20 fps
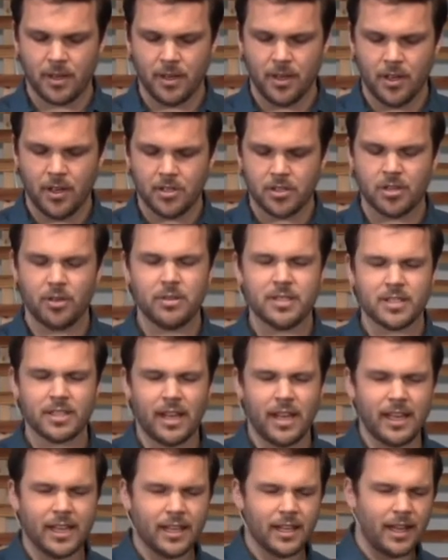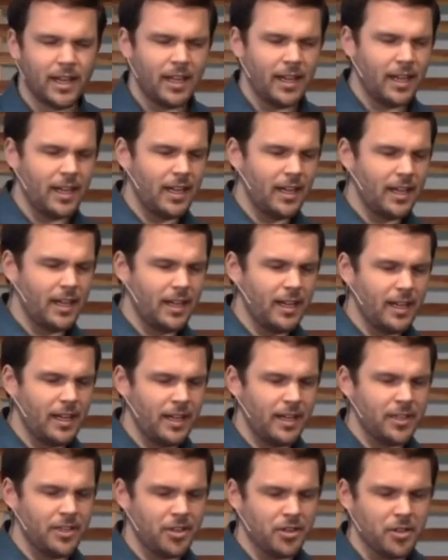So it's like, uh,
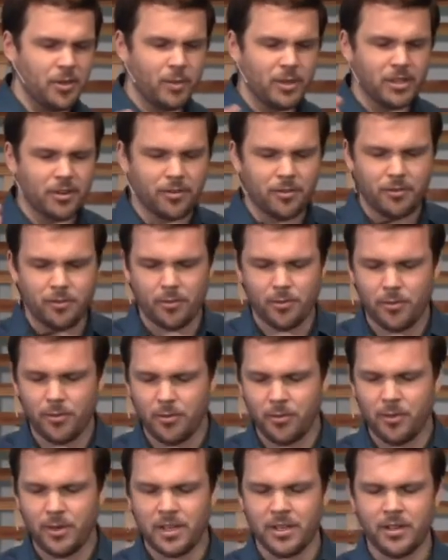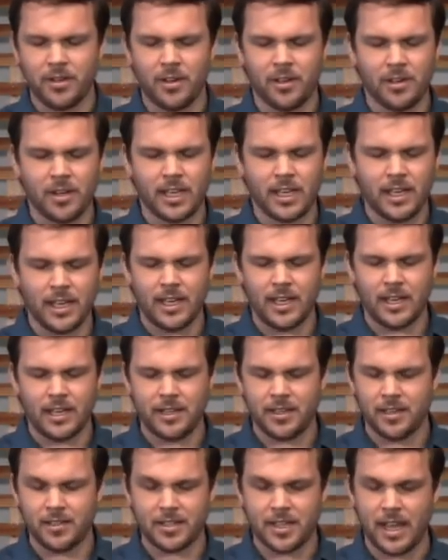you know, when you're when you're a kid and
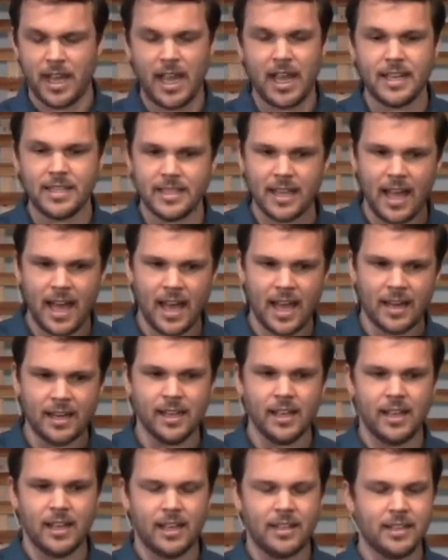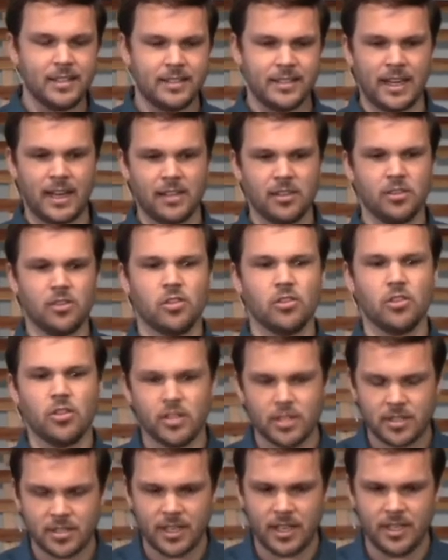you say, "Hey, Dad," and the dad
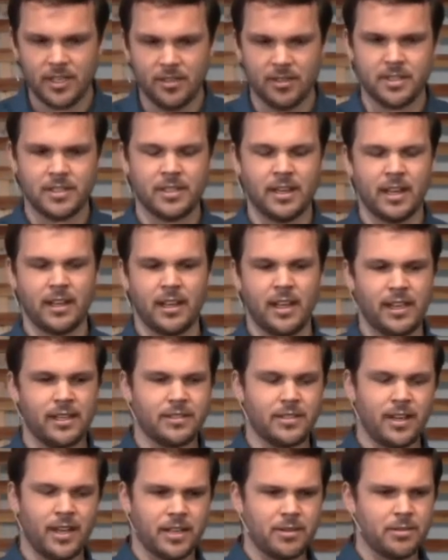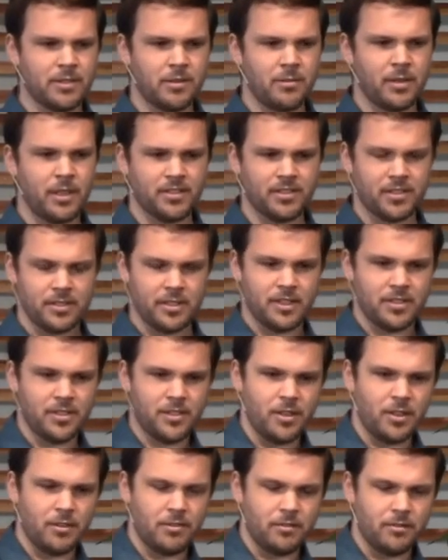looks at you, he's not like talking to somebody else and says, you
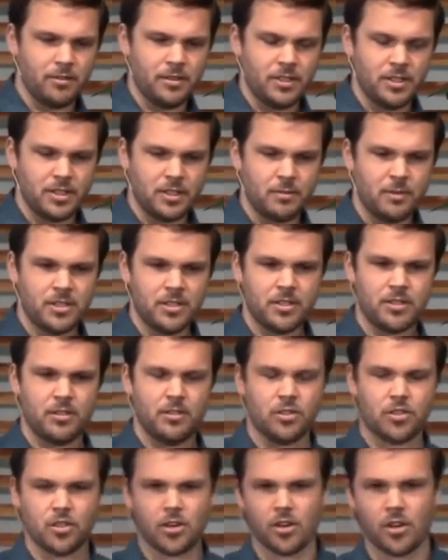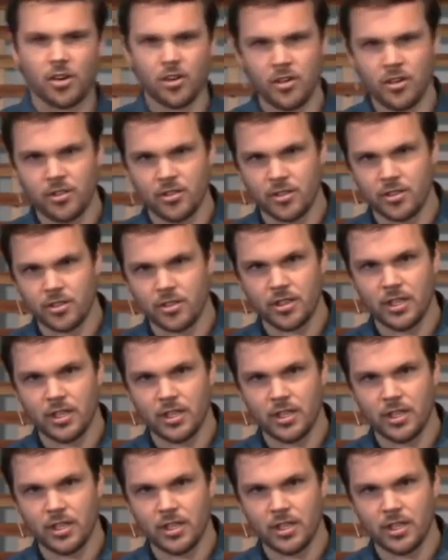know, dismisses you, turns